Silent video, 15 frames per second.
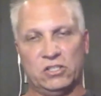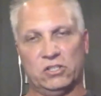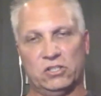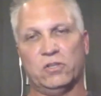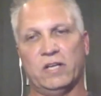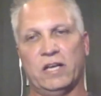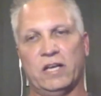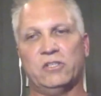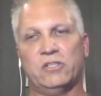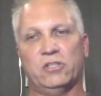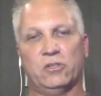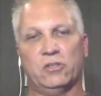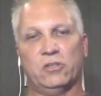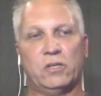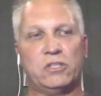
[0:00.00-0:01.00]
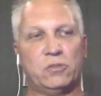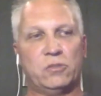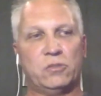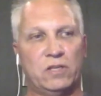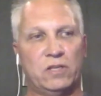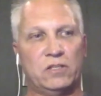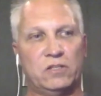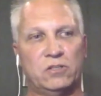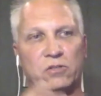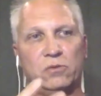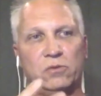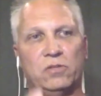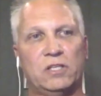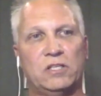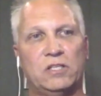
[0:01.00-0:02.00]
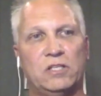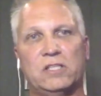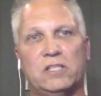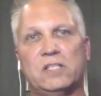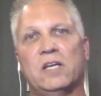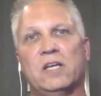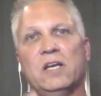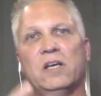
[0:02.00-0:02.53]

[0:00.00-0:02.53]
So to answer your question, one of the two things is